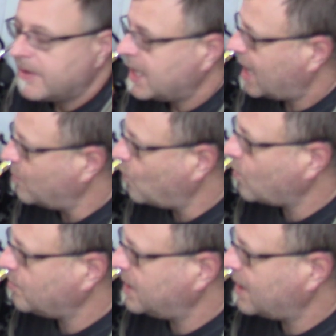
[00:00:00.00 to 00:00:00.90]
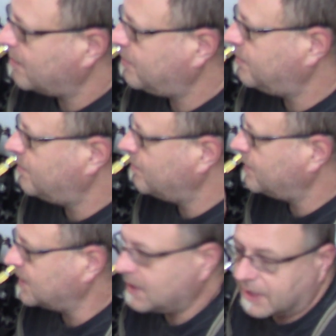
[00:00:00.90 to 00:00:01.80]
I'm warming up
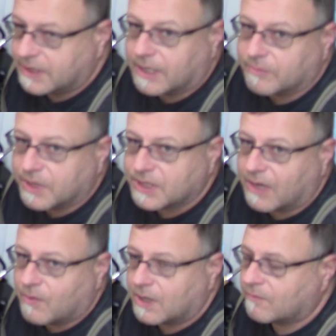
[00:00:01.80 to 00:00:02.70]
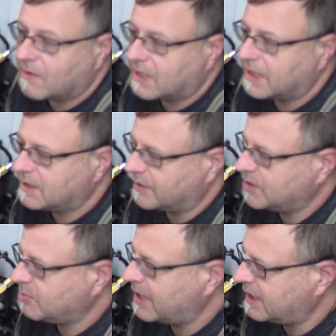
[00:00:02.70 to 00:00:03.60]
the system because I want to run it to
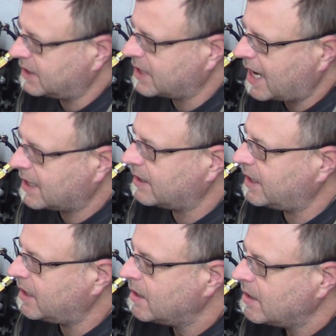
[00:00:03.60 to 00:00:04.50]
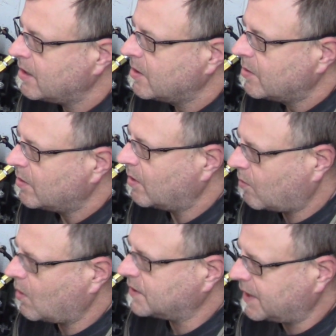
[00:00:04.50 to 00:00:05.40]
explain exactly,
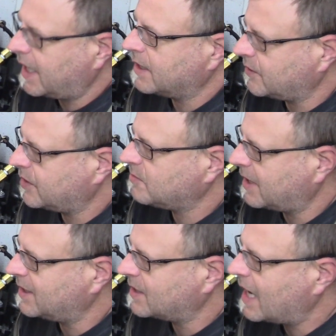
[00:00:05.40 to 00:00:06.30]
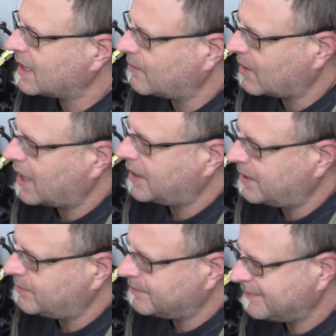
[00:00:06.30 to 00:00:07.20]
once again, to explain exactly what
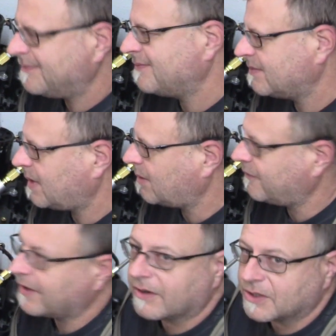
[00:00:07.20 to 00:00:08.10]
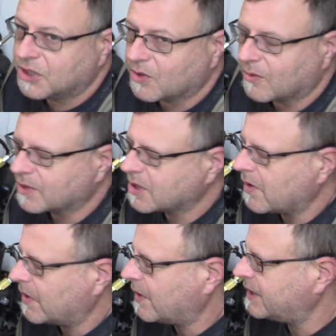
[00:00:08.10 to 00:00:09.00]
I'm fairly sure what's
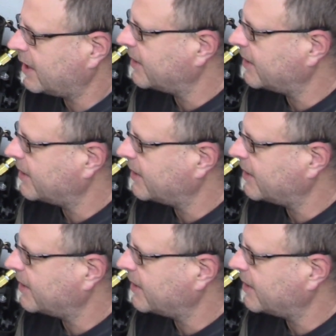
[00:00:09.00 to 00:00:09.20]
going on here.